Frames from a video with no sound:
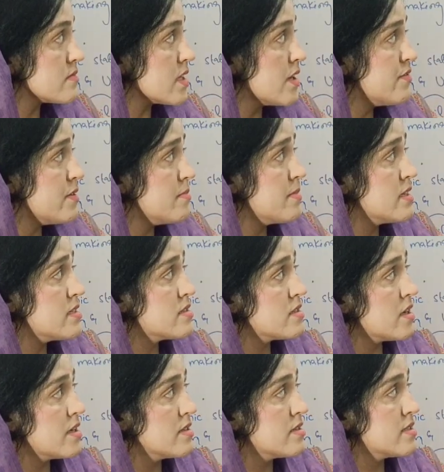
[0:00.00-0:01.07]
we must
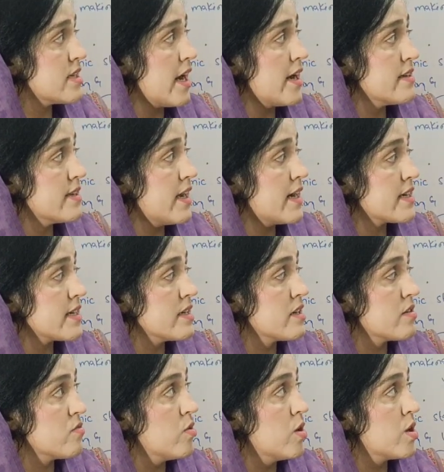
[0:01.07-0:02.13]
understand that it
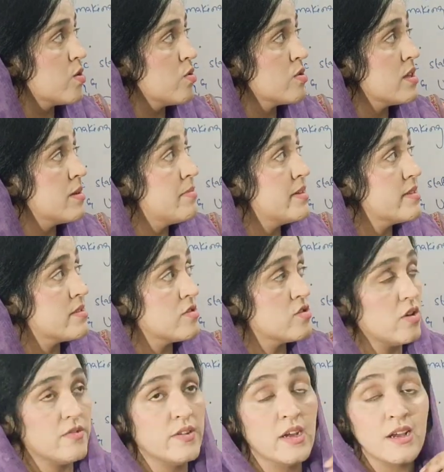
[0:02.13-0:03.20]
works on the basis
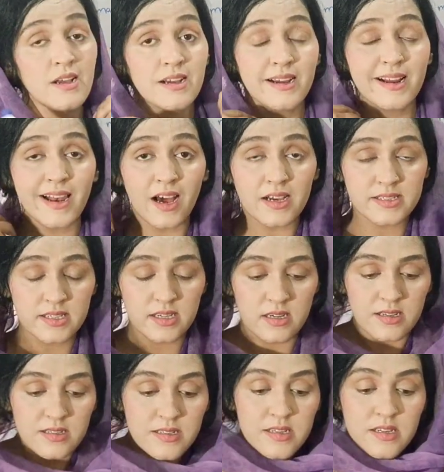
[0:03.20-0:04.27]
of
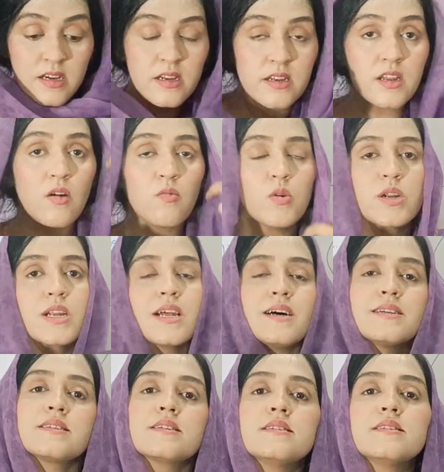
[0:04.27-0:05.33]
classicals. Now what
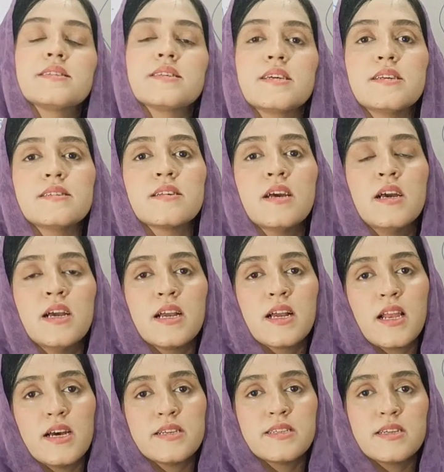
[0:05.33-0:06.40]
classical says
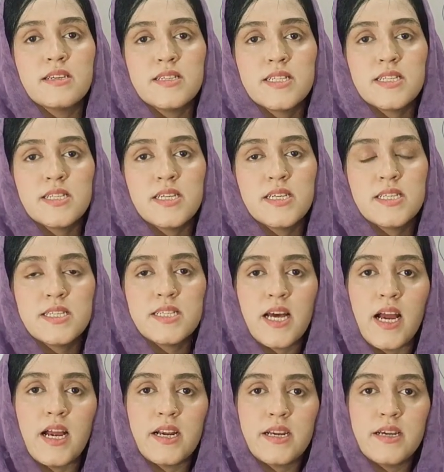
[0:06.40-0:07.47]

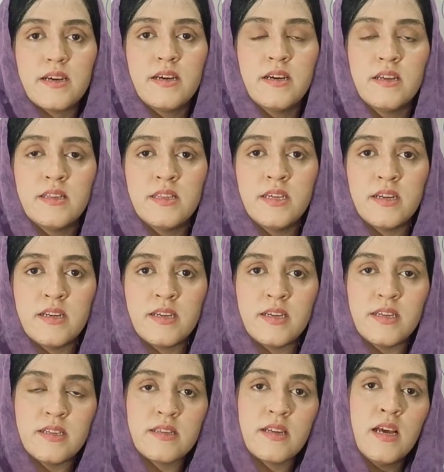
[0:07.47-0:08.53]
that there
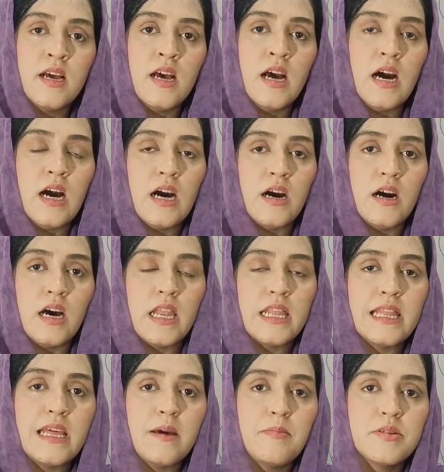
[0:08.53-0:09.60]
is a
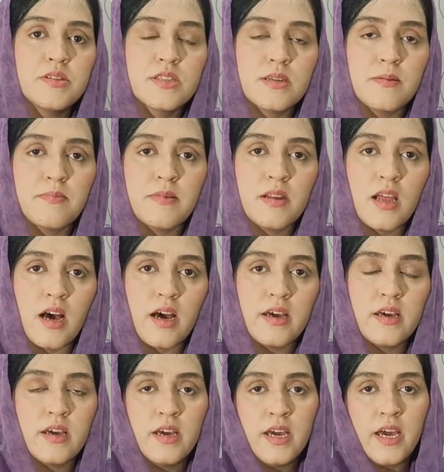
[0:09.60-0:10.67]
labor
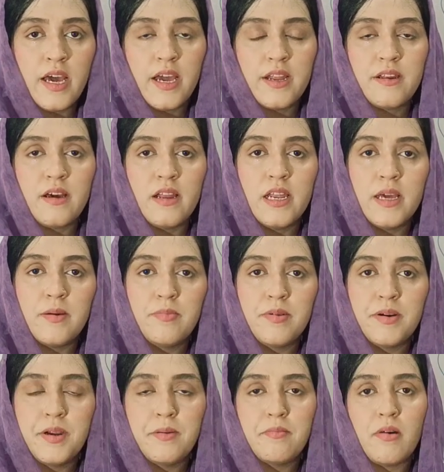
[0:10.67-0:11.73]
supply and a labor
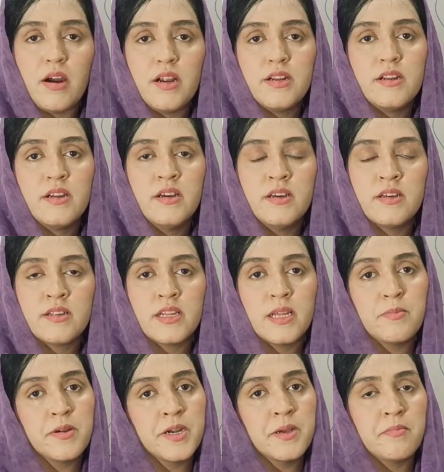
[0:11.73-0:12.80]
demand.
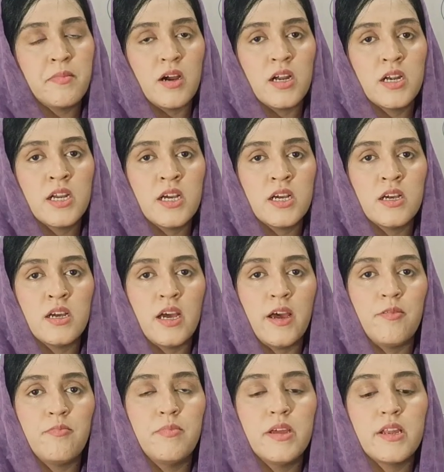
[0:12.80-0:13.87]
Labor demand
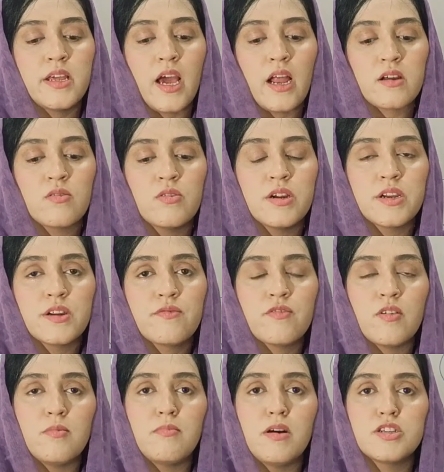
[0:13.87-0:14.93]
have been calculated
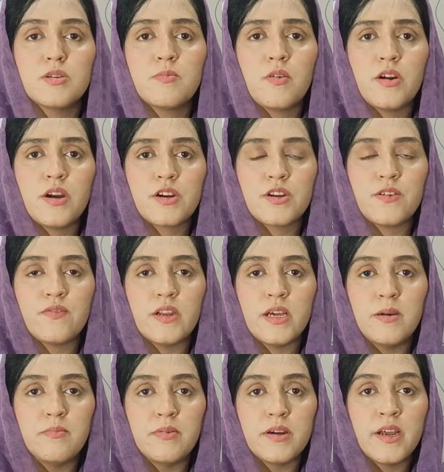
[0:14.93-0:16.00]
from marginal product of
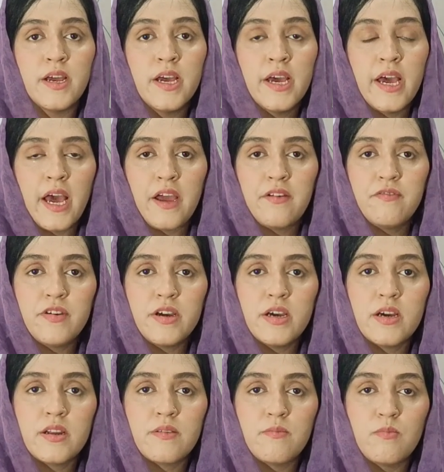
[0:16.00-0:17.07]
labor, and
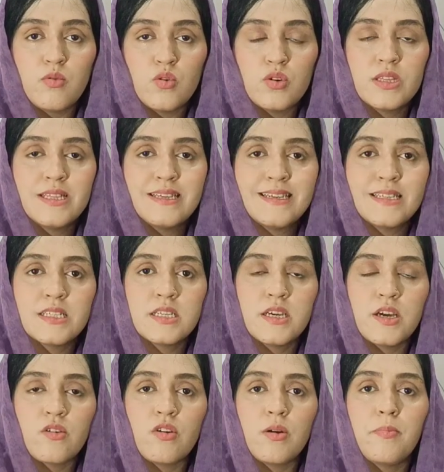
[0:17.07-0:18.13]
where both these
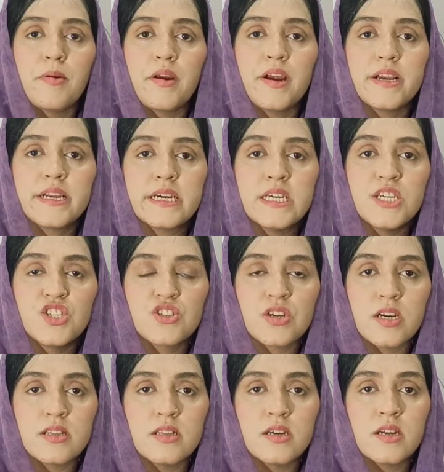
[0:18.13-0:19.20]
equilibrate each
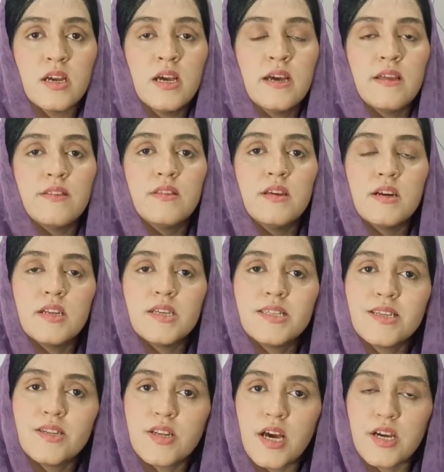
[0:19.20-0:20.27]
other, there is
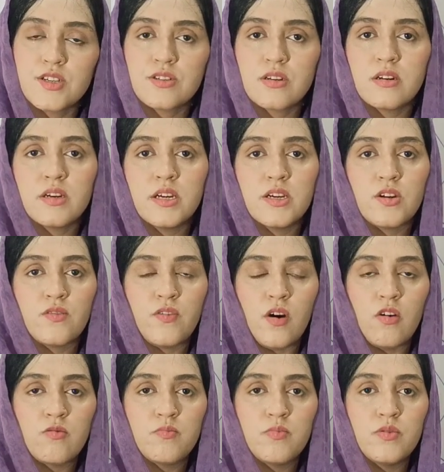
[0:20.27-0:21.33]
a natural rate of
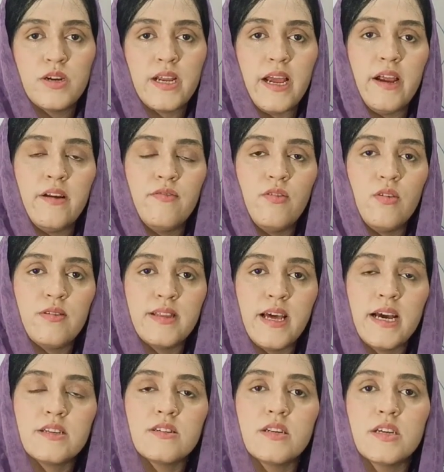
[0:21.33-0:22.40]
output, and for
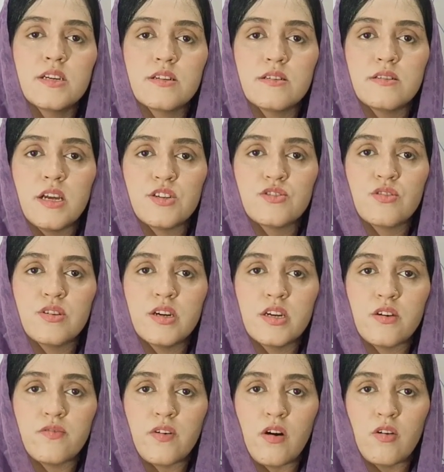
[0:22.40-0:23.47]
that natural rate
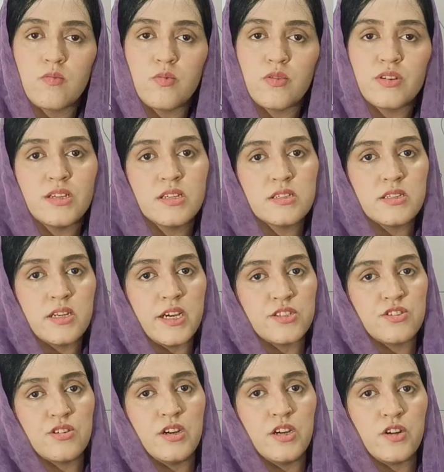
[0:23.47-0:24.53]
of output, there is
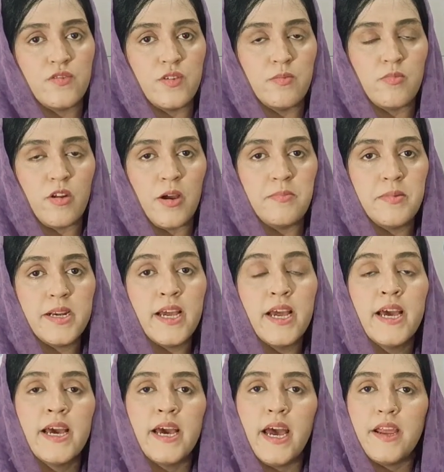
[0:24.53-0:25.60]
natural rate of employment
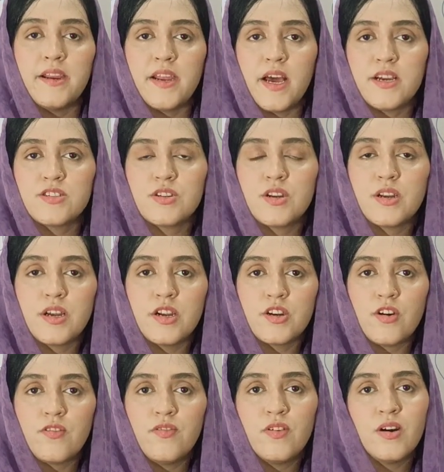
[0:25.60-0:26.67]
and natural rate
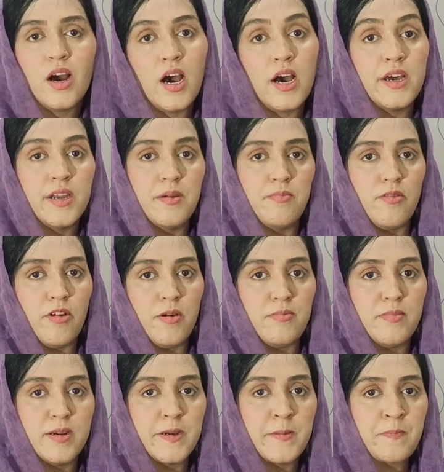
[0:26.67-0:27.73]
of
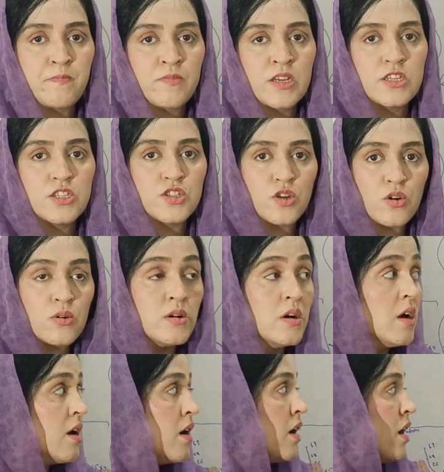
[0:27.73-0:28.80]
unemployment. So
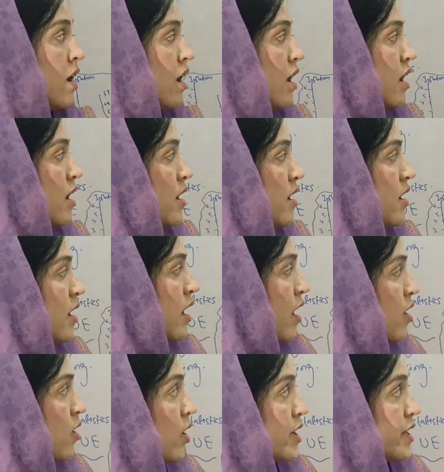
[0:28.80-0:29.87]

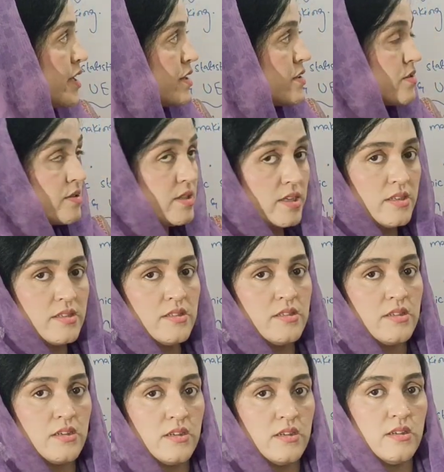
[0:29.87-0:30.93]
according to this,
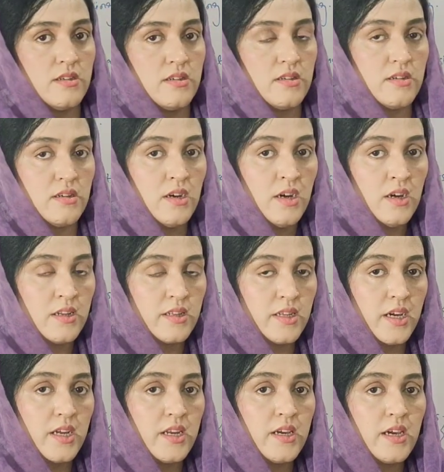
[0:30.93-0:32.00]

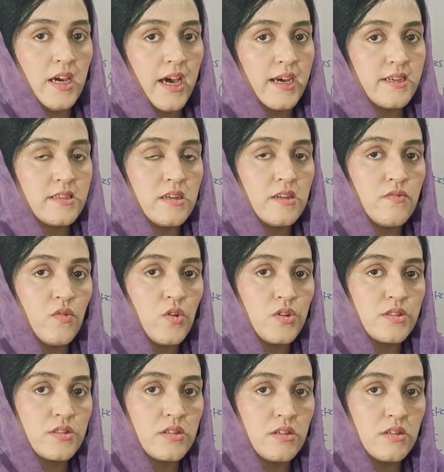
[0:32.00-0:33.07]
theory, as it
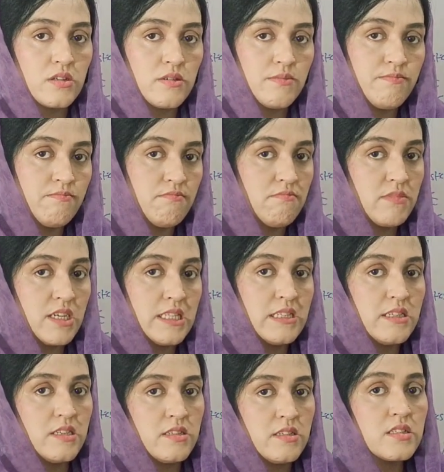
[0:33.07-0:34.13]
was
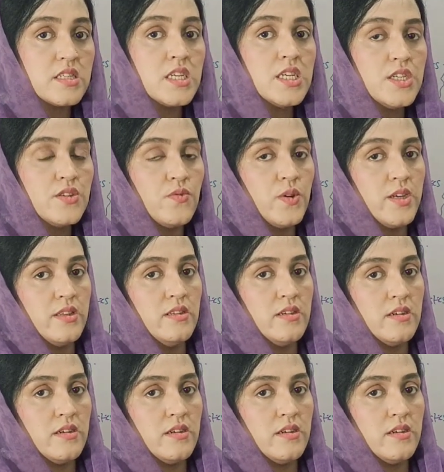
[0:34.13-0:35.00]
consistent with the